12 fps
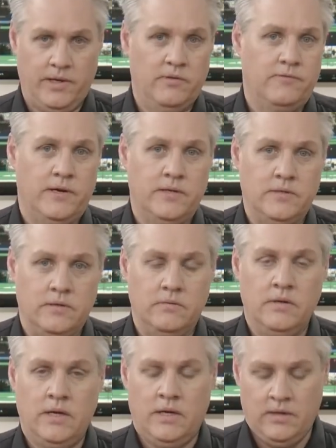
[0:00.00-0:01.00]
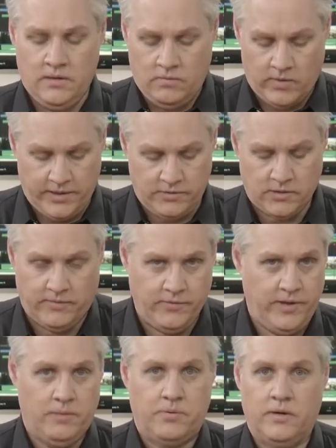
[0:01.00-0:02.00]
interface and way to drive the
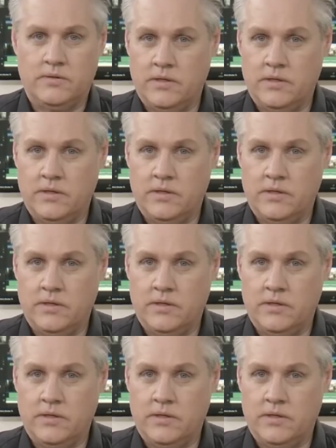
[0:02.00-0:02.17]
video products.